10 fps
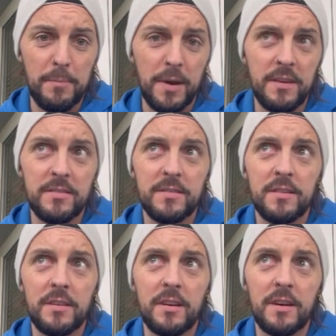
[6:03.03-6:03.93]
pace,
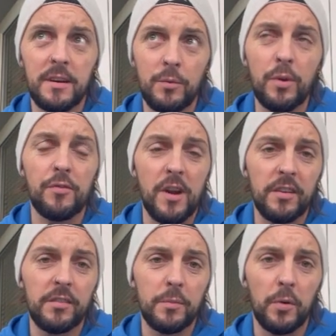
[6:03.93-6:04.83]
with
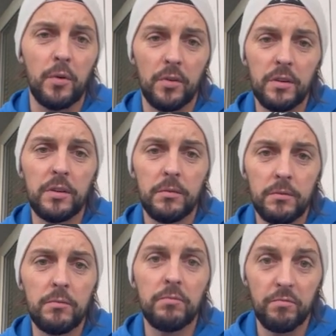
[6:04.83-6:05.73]
rest, but
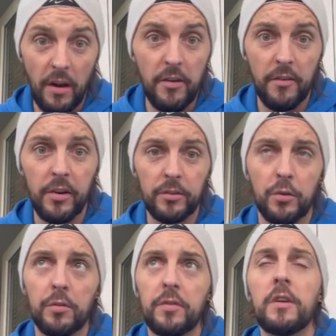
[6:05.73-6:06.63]
very
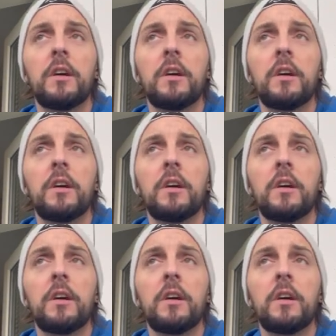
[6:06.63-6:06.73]
tough.